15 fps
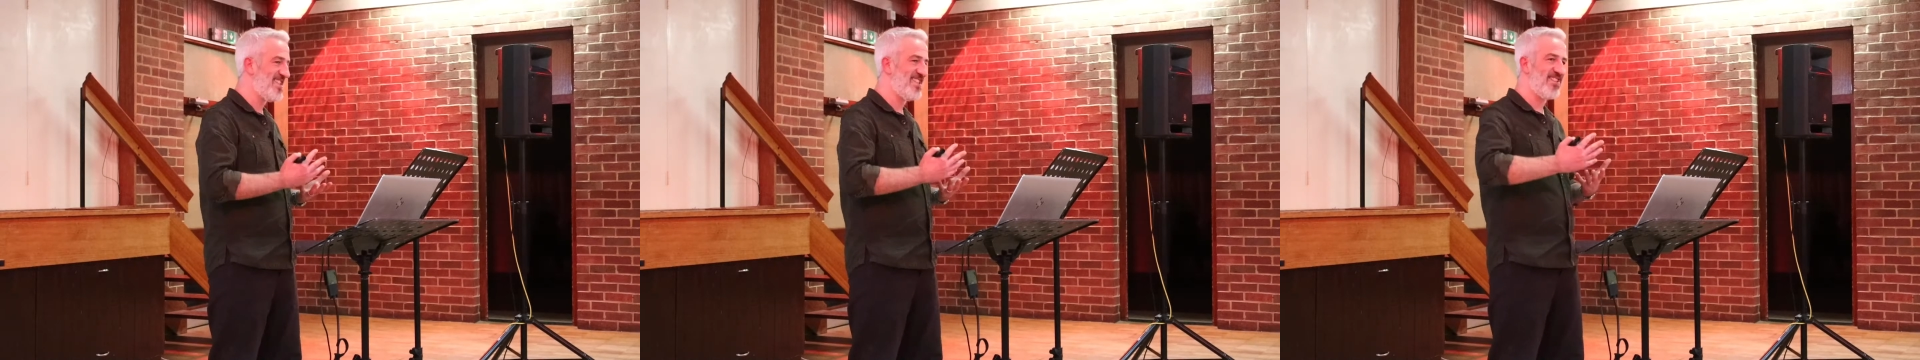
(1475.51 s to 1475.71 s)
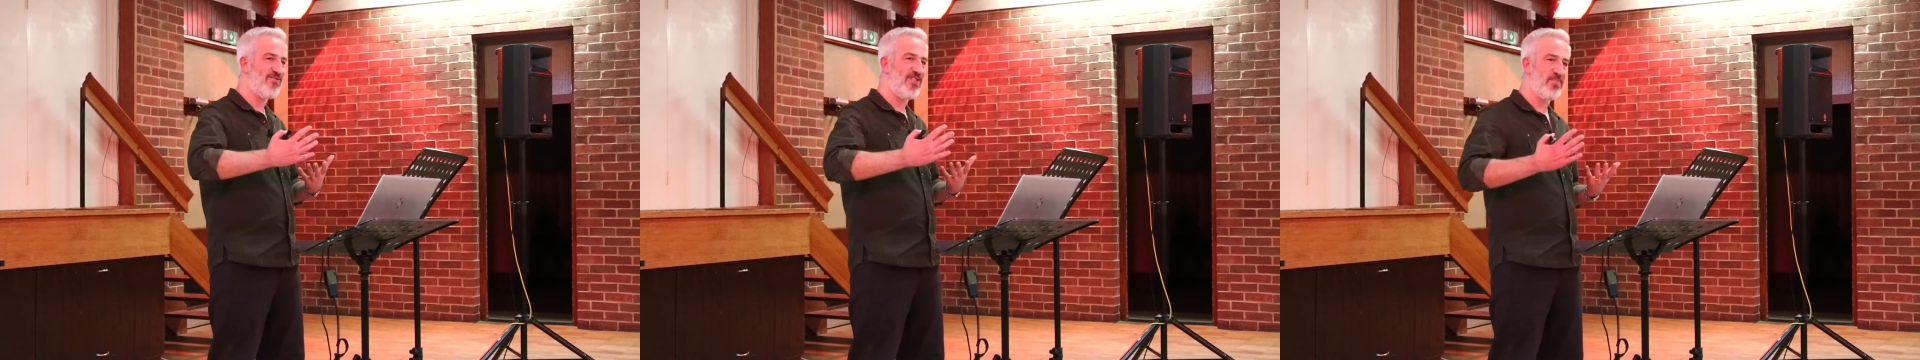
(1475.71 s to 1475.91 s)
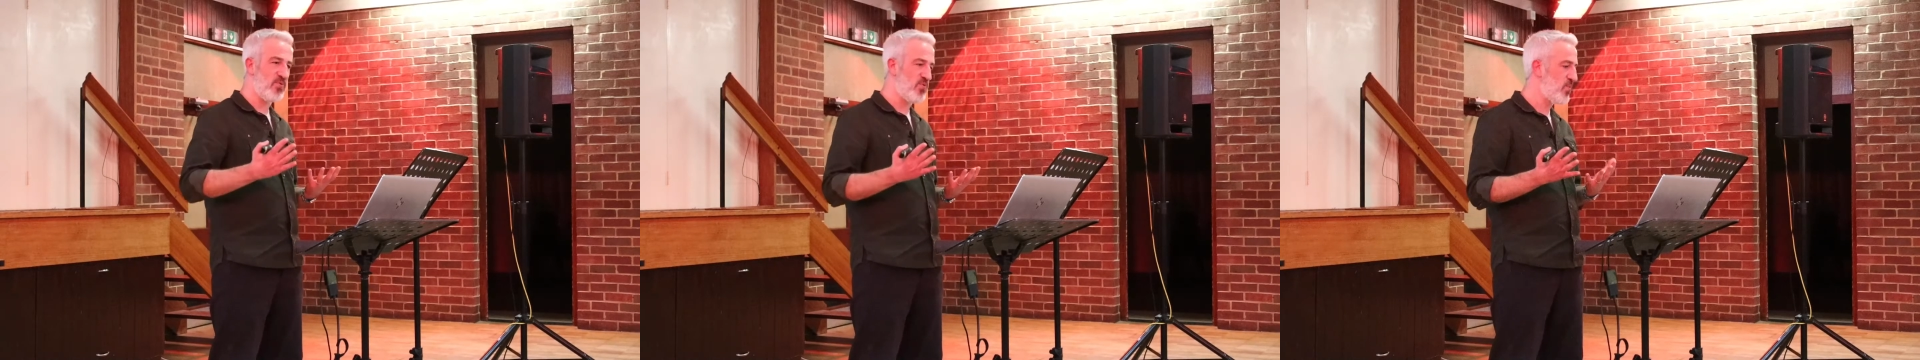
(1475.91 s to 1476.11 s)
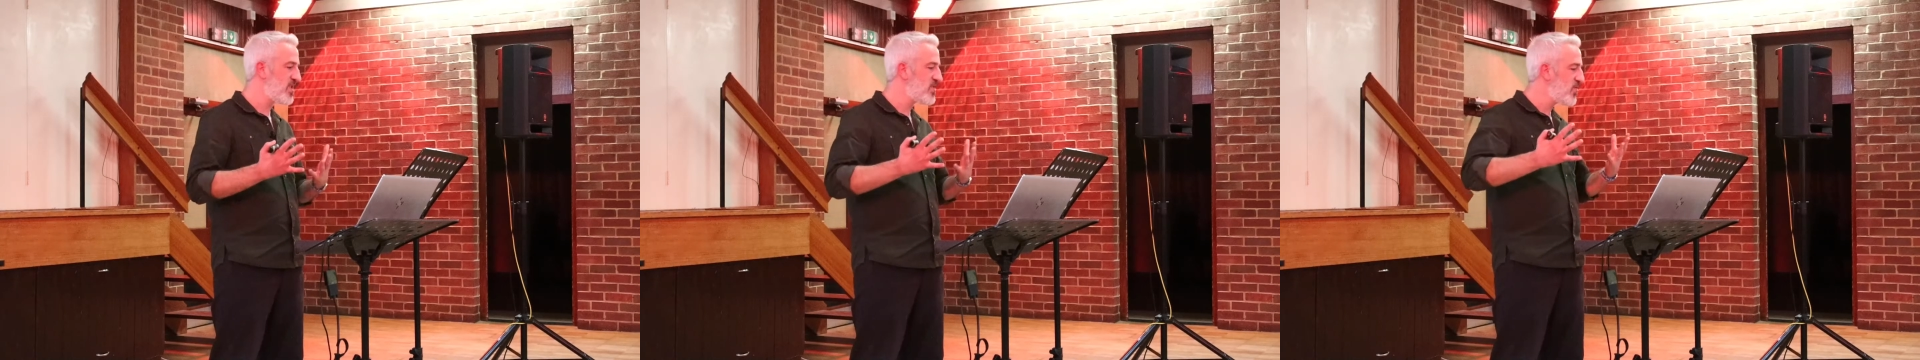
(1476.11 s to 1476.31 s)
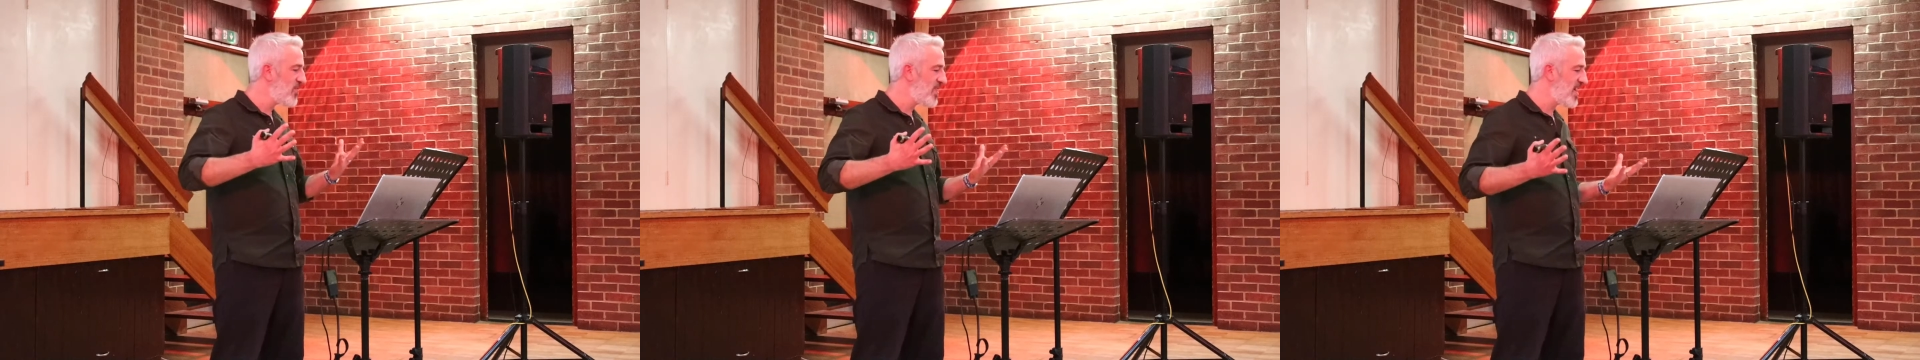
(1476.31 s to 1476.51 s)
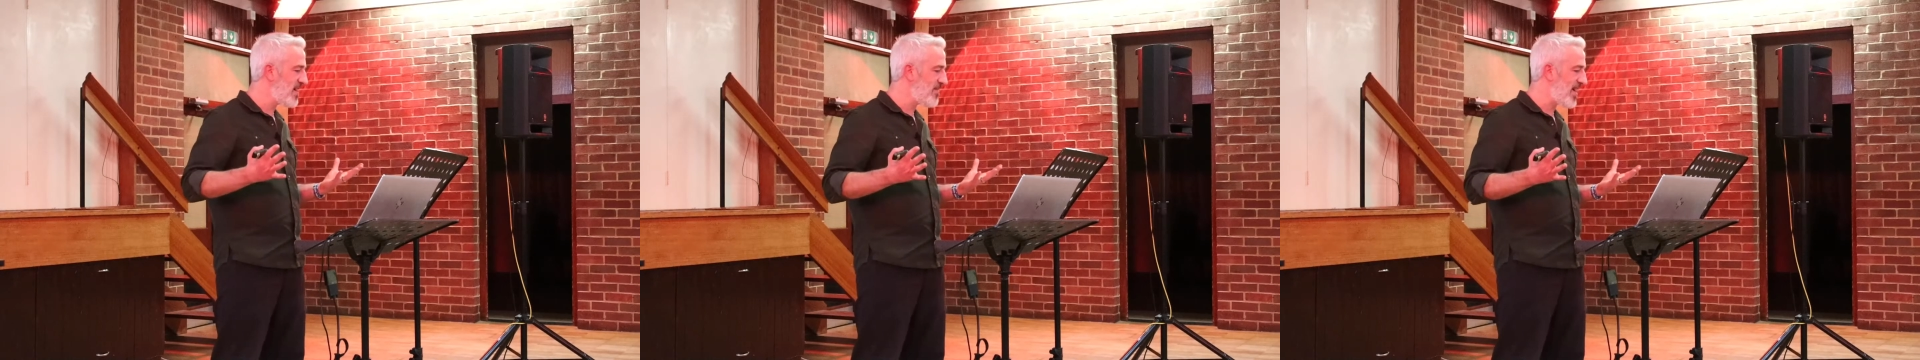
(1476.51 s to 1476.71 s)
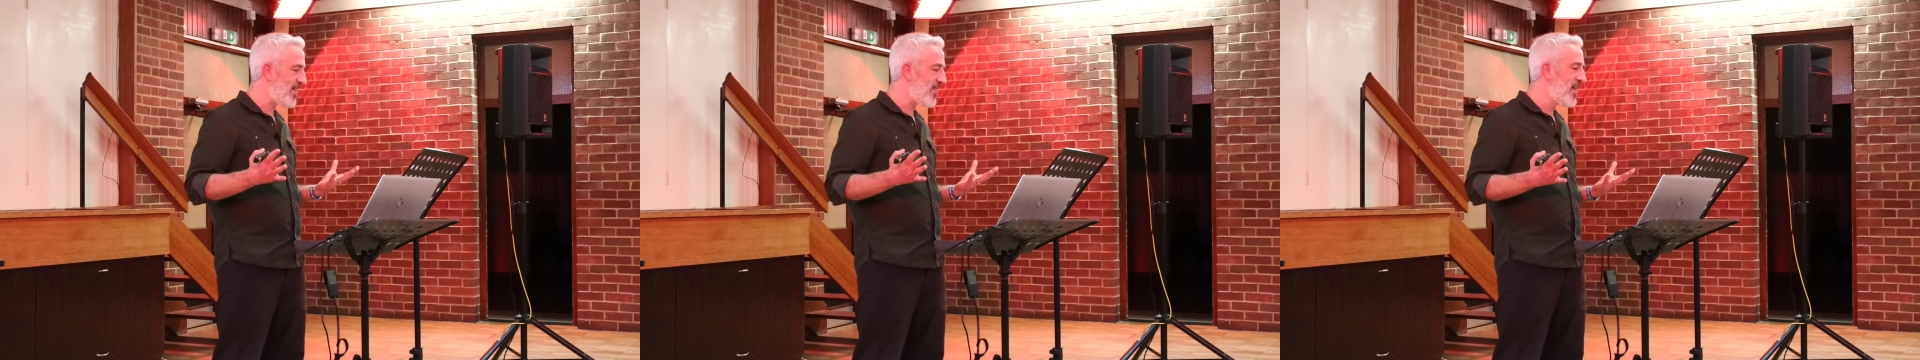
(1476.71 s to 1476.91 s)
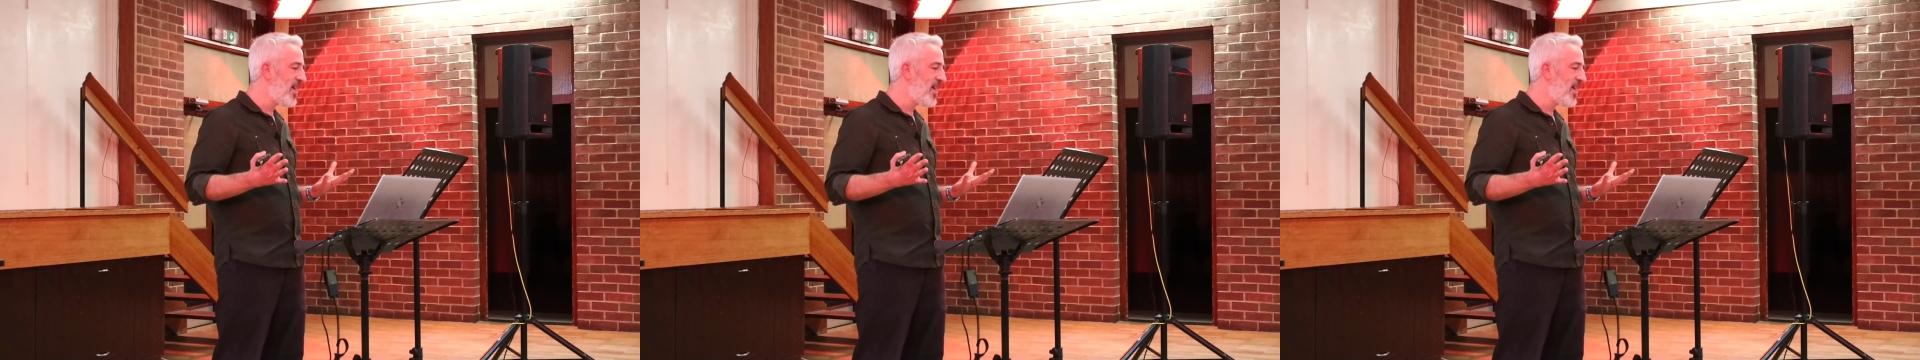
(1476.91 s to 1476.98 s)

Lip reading: the cripples. We're talking about